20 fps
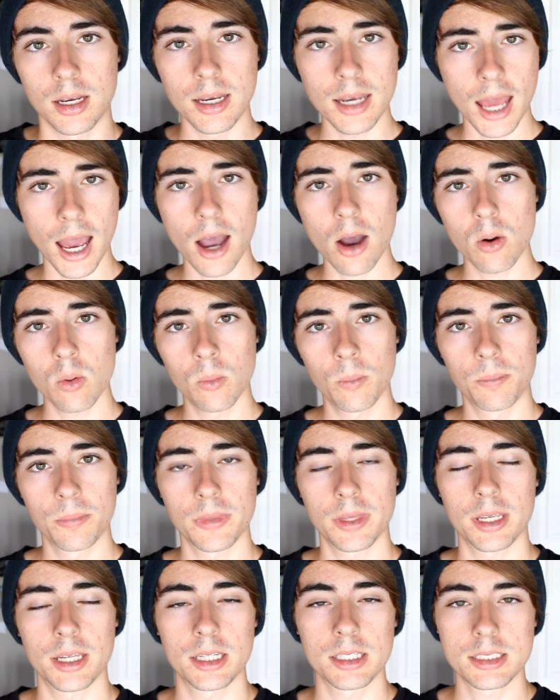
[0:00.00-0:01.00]
Now
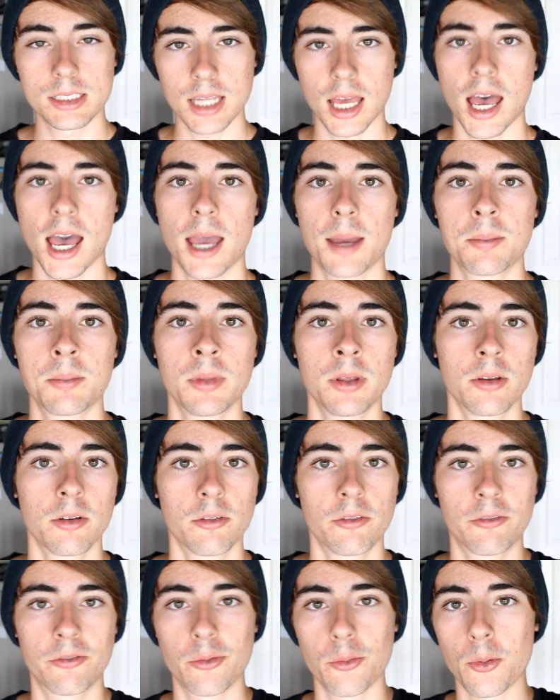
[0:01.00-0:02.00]
it is time
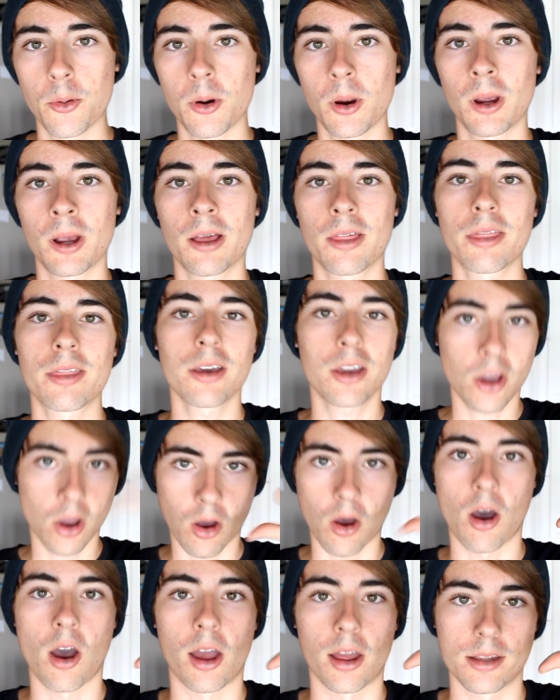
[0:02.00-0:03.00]
for the
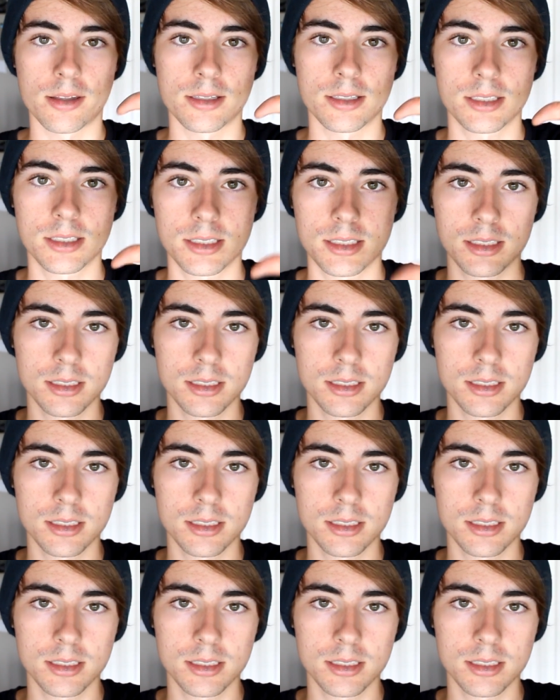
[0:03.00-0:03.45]
cons.